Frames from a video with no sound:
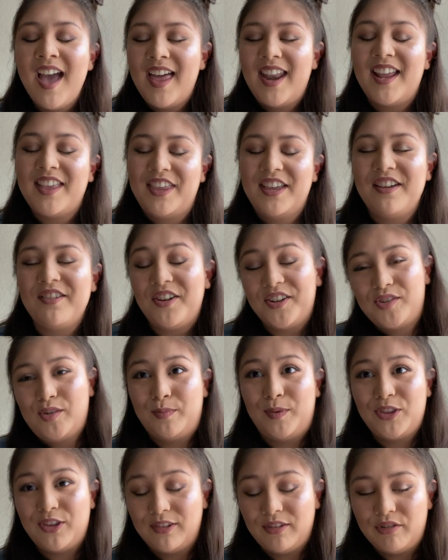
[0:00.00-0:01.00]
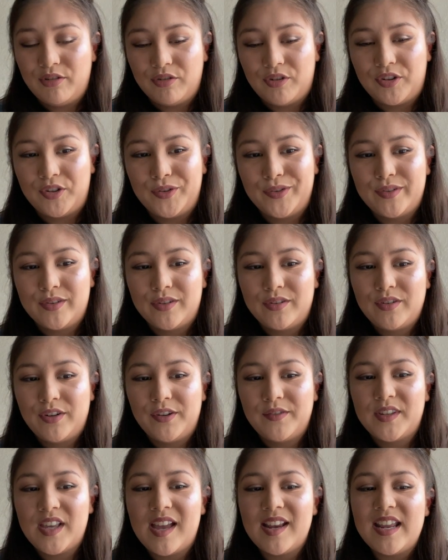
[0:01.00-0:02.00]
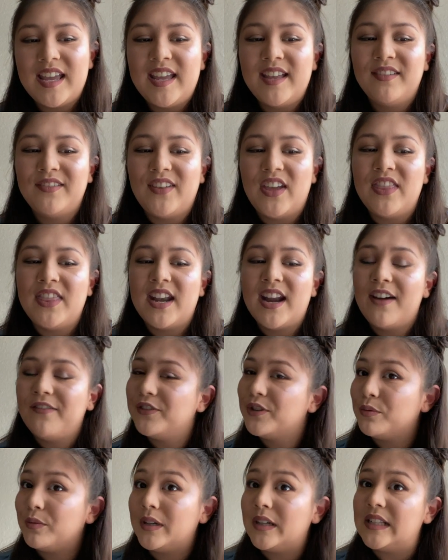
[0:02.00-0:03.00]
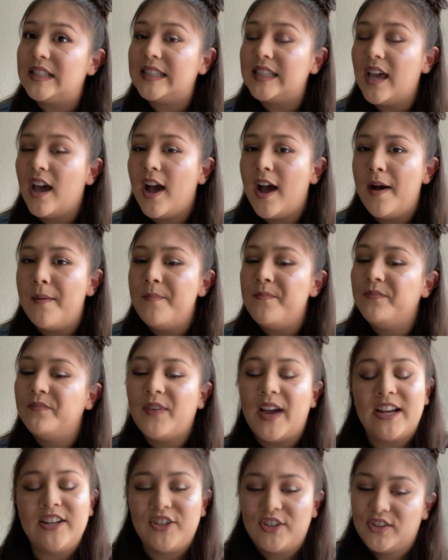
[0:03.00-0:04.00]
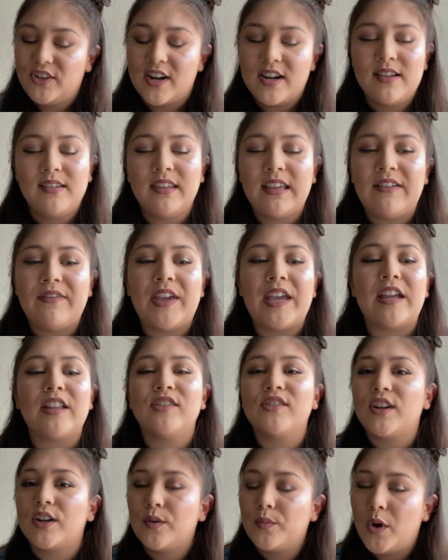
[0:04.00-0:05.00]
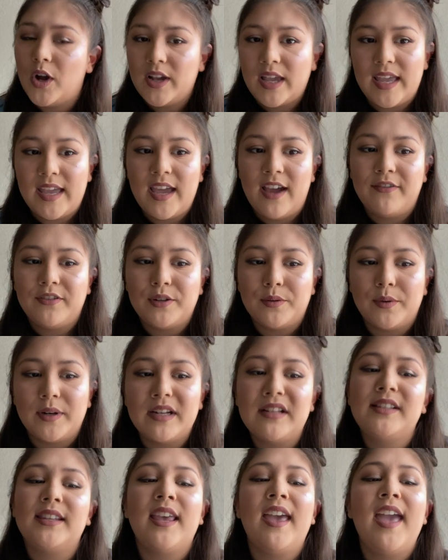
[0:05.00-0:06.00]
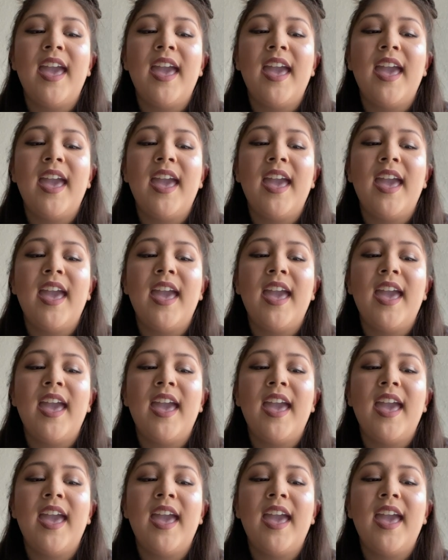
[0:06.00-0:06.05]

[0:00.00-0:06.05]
I think it also put the little girl's nerves at ease. And then afterwards, Vi just started leaving and started walking afterwards.